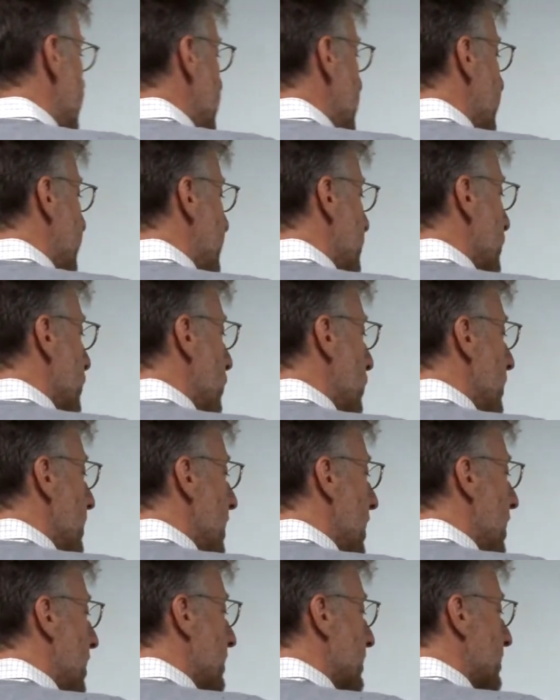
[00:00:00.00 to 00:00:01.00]
if there were
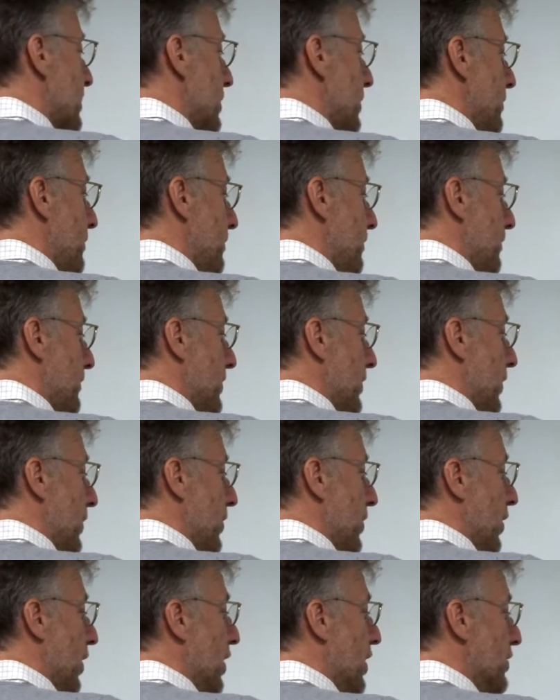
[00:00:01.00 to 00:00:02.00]
not
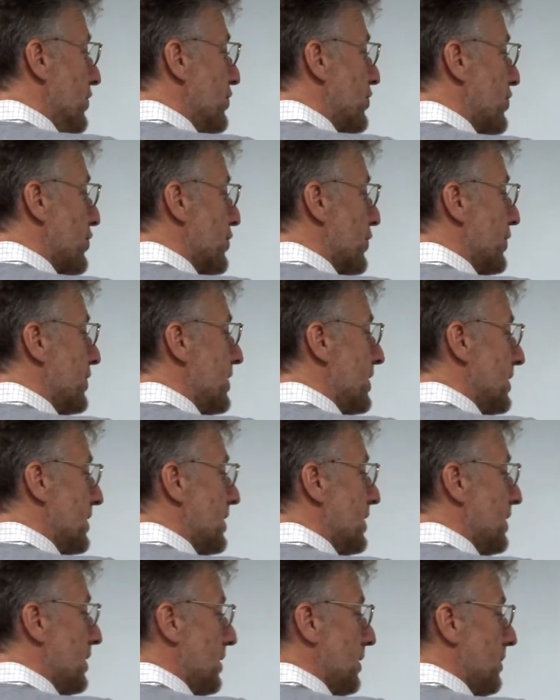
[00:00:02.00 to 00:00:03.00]

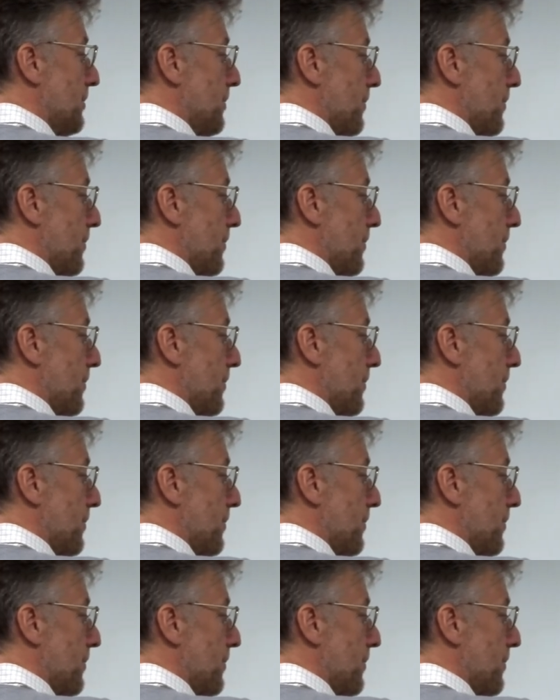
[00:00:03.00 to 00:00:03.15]
uncertainty.